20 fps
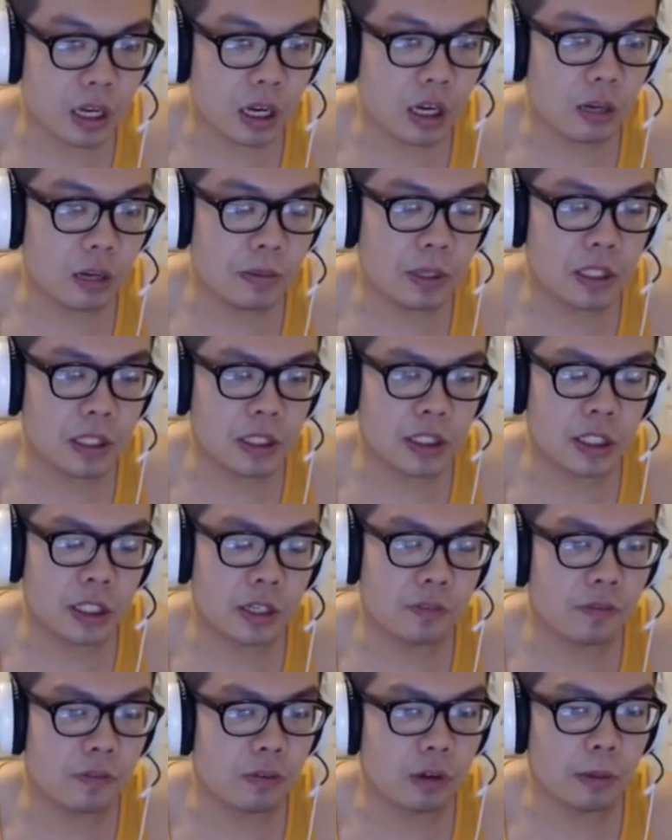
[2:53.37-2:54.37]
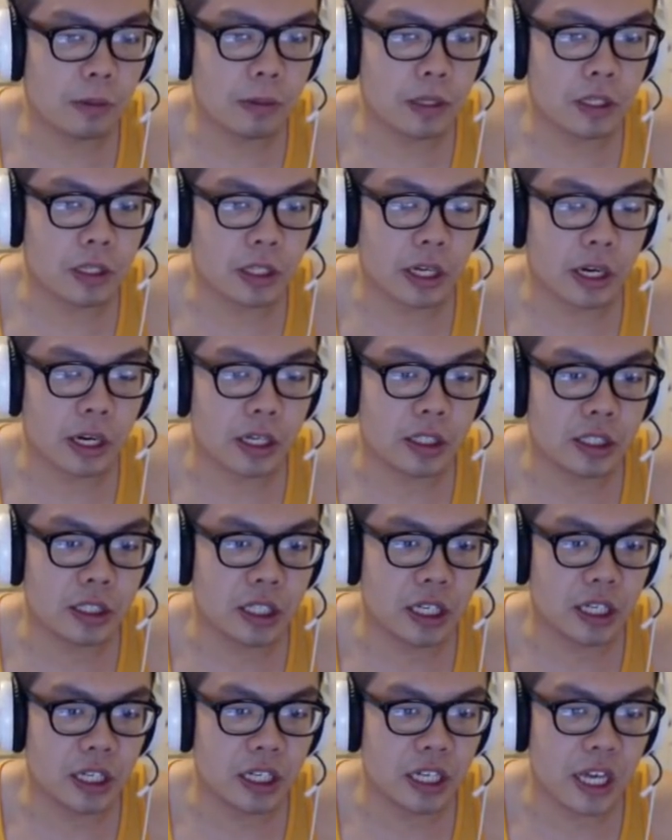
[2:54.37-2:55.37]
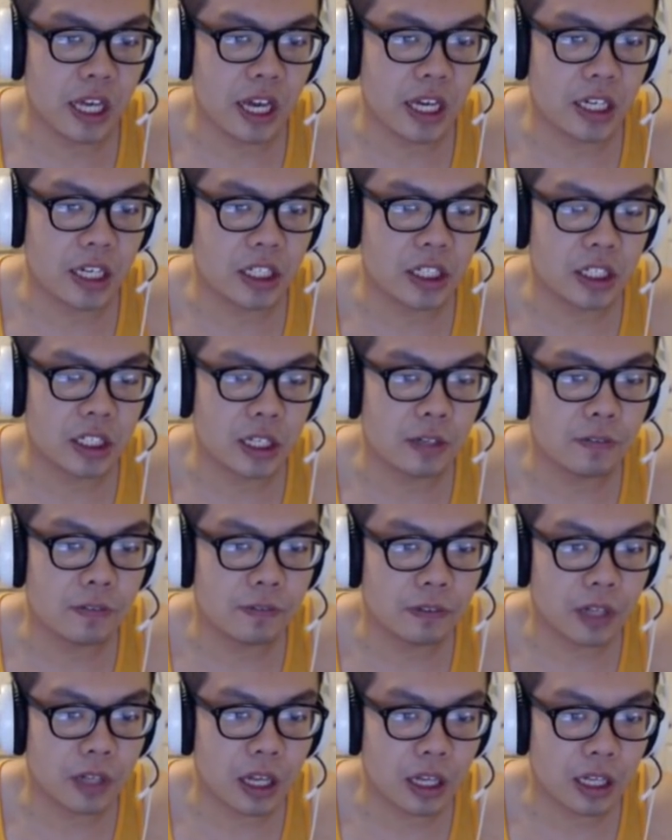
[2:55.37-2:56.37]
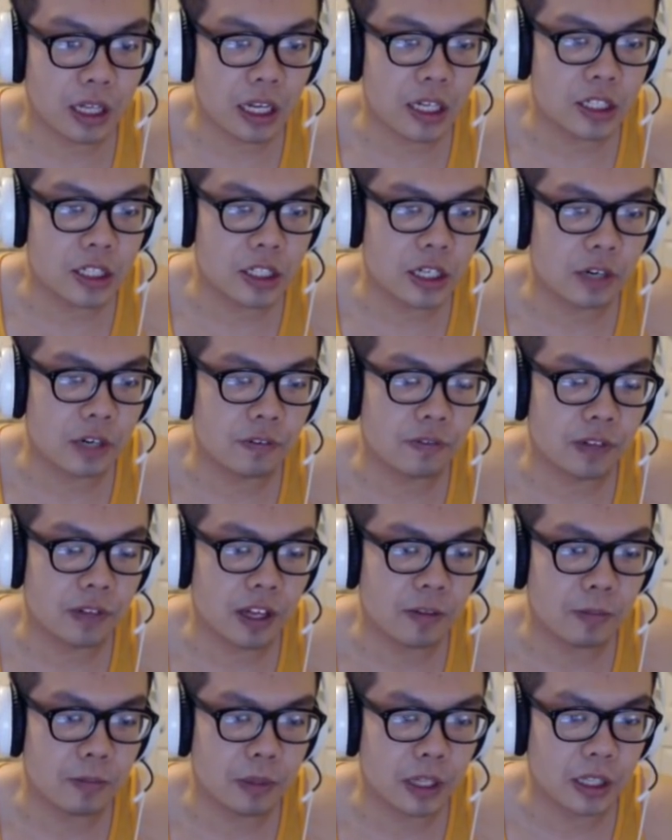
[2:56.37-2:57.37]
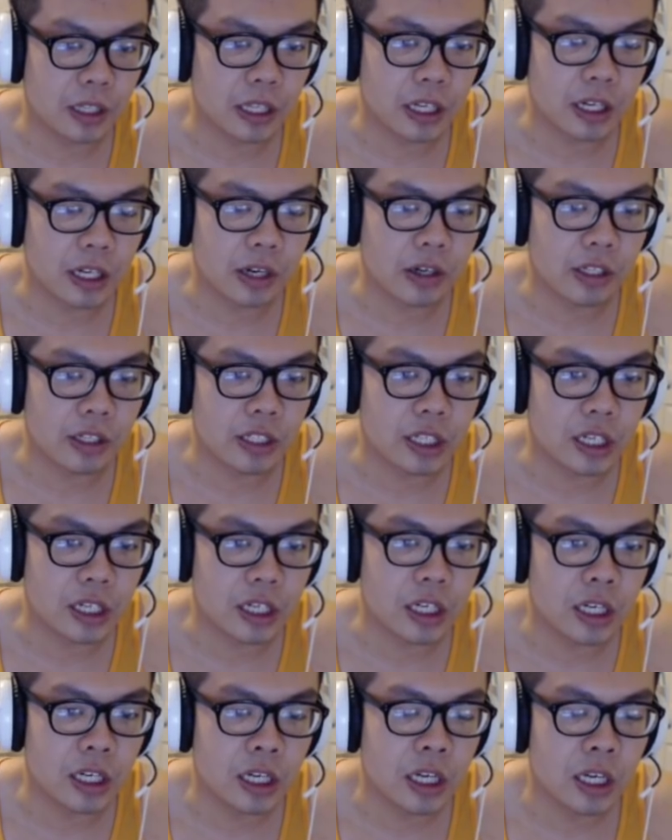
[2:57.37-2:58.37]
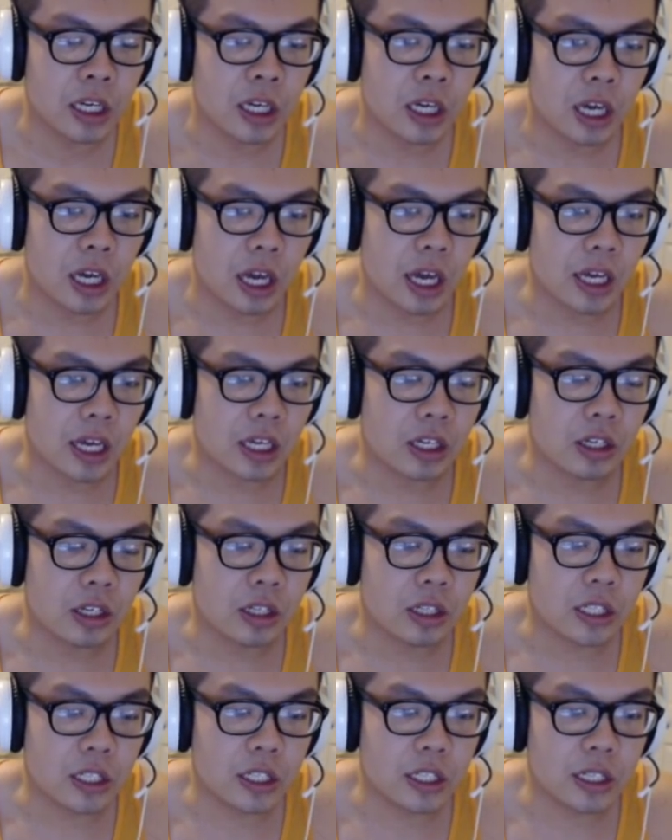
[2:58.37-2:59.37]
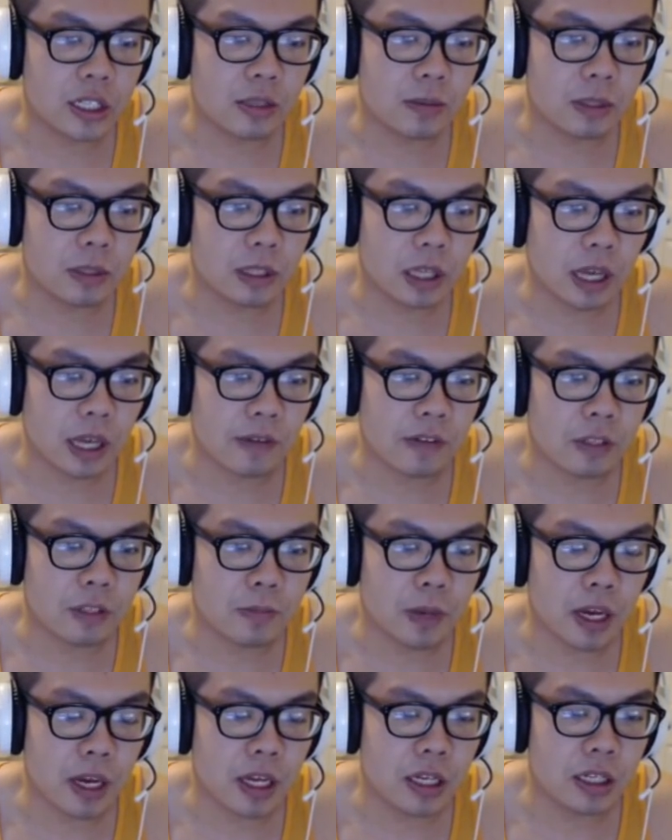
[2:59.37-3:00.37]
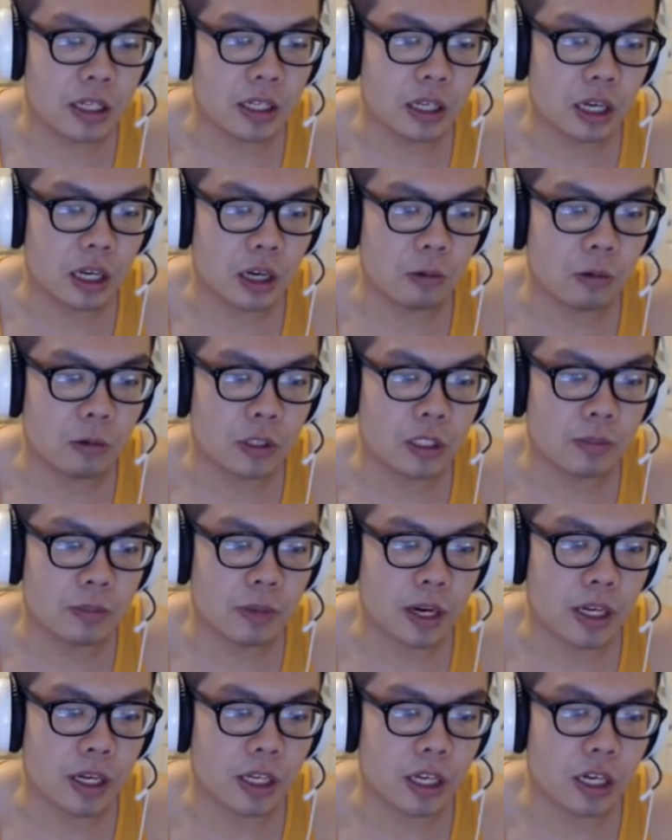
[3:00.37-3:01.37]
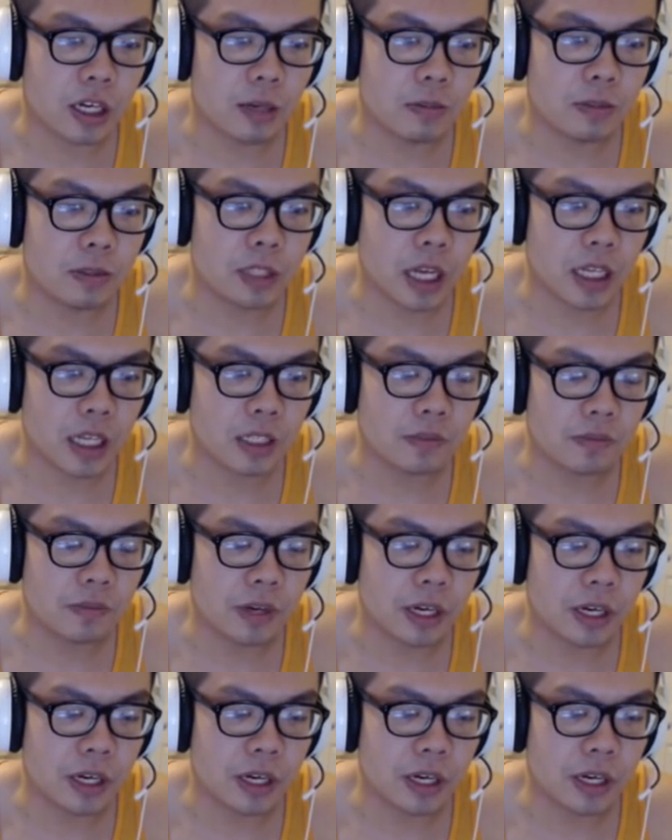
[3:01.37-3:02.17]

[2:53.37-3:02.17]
Because tier 4 weapons are guaranteed a not shelf life, but like they're guaranteed a good decent lifespan once the meta comes. As of right